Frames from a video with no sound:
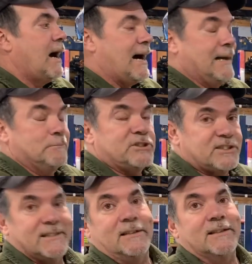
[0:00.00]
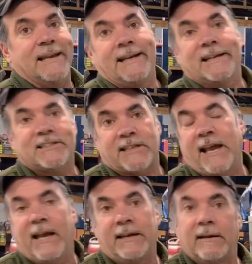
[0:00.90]
I'm still getting
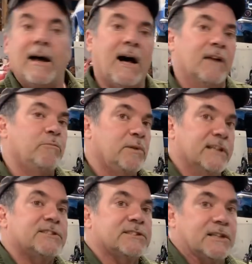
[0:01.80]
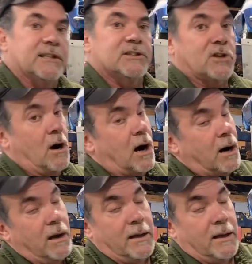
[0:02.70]
sand out of places in this car.